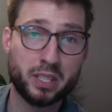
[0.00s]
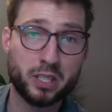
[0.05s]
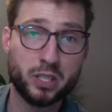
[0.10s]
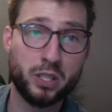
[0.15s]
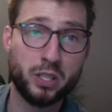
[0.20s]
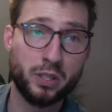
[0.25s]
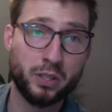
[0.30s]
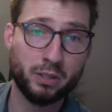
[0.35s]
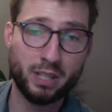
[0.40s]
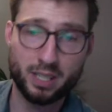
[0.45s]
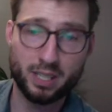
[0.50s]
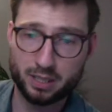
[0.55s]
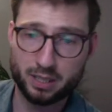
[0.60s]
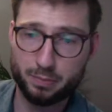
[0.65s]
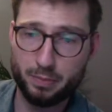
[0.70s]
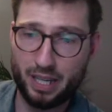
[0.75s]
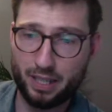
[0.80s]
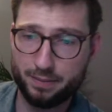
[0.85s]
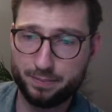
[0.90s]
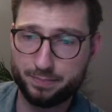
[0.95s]
sued in the wrong
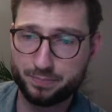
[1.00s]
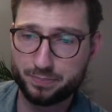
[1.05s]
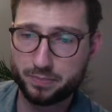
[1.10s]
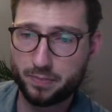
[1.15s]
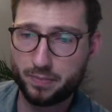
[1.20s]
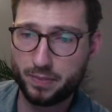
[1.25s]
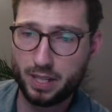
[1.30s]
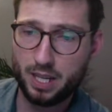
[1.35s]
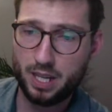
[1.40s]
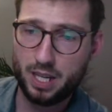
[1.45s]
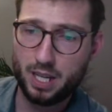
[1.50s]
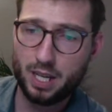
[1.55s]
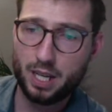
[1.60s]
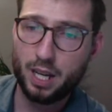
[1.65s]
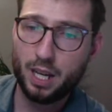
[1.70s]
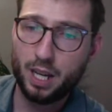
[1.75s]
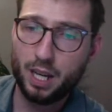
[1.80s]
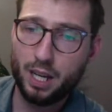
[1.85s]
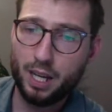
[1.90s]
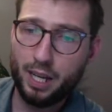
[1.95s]
spot.
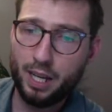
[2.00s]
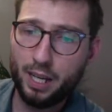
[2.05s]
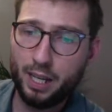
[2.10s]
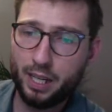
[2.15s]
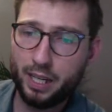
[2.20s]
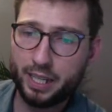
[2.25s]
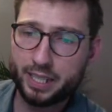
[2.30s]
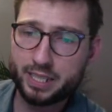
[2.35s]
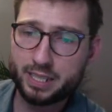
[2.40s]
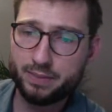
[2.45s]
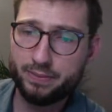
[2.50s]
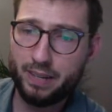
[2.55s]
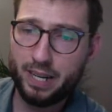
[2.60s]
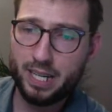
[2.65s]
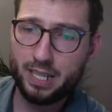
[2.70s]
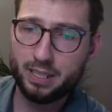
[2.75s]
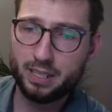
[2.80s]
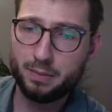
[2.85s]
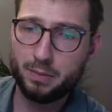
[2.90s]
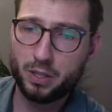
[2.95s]
I just
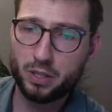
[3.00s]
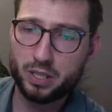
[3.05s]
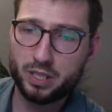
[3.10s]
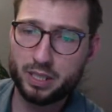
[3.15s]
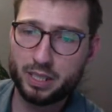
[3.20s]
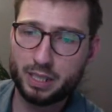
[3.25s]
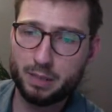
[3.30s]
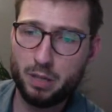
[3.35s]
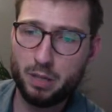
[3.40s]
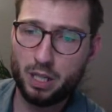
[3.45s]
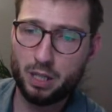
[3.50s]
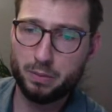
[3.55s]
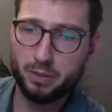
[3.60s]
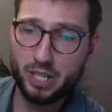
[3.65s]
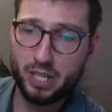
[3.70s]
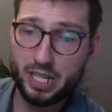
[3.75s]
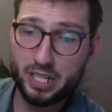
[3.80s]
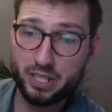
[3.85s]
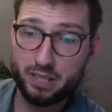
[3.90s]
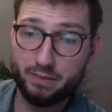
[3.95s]
filed a motion to compel
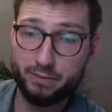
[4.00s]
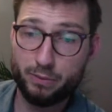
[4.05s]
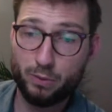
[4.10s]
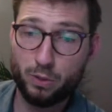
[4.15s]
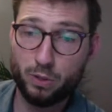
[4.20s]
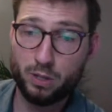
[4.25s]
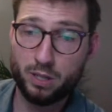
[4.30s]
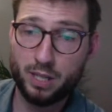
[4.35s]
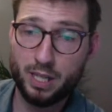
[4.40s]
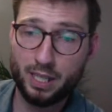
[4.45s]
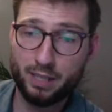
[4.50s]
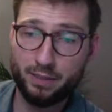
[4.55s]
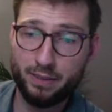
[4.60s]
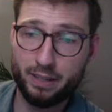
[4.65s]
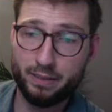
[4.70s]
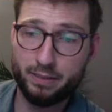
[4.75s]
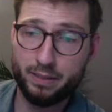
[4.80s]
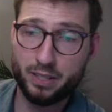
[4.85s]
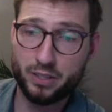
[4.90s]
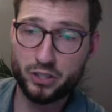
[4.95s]
arbitration for
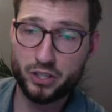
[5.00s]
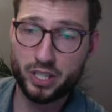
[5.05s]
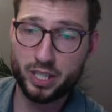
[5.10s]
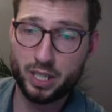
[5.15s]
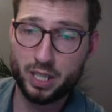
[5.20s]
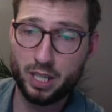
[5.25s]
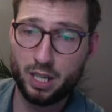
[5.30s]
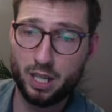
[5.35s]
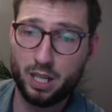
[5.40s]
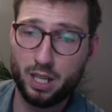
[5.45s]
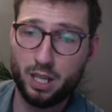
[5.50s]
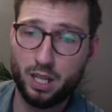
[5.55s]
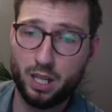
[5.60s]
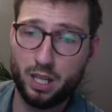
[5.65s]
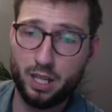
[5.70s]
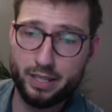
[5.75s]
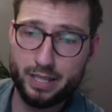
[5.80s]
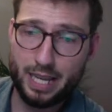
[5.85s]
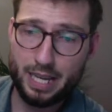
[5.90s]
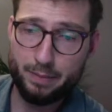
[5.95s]
9,500
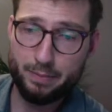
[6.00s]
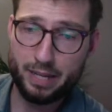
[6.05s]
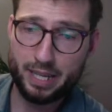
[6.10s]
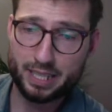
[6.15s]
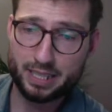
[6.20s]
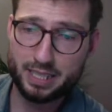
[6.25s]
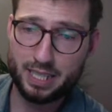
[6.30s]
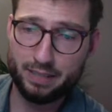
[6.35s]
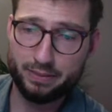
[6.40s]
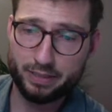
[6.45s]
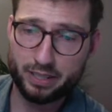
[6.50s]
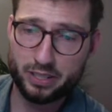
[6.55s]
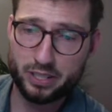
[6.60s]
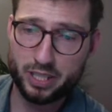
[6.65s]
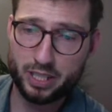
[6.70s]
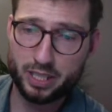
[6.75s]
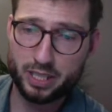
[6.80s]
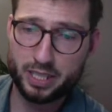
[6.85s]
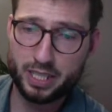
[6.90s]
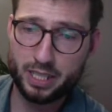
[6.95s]
MX after the
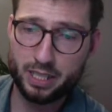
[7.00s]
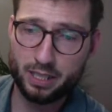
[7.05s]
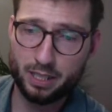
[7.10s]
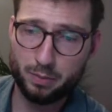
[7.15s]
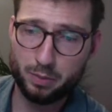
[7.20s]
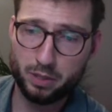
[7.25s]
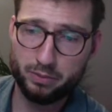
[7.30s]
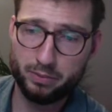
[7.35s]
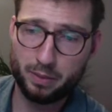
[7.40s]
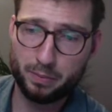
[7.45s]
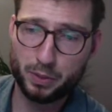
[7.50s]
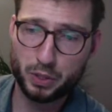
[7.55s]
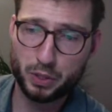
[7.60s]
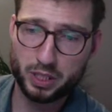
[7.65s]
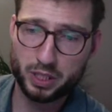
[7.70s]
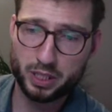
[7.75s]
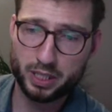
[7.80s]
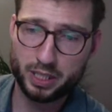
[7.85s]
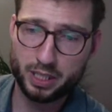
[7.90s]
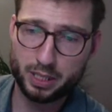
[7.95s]
judge didn't approve my
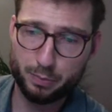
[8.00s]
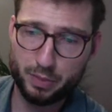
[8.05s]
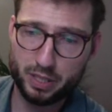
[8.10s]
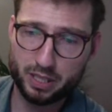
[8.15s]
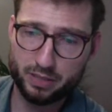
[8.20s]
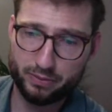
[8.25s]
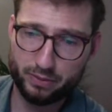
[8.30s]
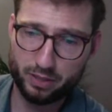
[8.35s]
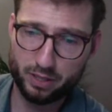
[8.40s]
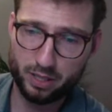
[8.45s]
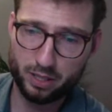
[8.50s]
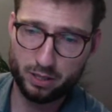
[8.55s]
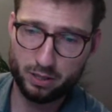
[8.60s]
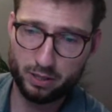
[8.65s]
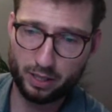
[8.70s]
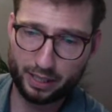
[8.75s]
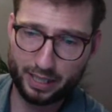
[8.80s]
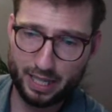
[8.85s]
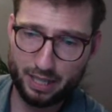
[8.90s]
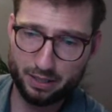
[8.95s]
motion to dismiss for no
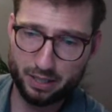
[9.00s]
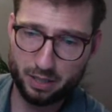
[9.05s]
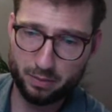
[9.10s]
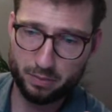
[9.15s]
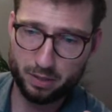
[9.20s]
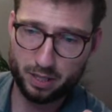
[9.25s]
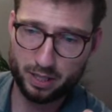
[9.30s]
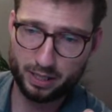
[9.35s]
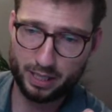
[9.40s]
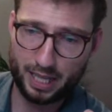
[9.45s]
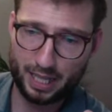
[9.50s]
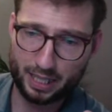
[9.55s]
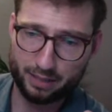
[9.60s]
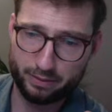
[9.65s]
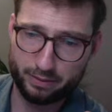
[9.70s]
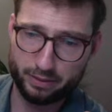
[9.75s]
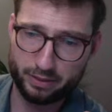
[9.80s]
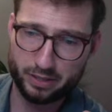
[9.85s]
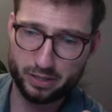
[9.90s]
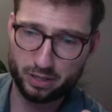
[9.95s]
account number and lack of
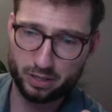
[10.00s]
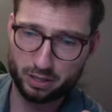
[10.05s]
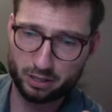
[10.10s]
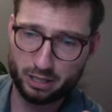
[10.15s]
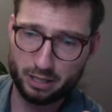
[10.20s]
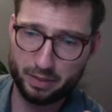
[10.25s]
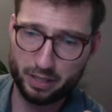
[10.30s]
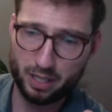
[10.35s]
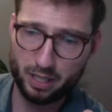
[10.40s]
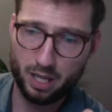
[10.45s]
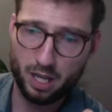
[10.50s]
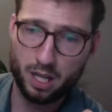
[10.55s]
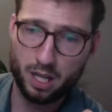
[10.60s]
original agreement.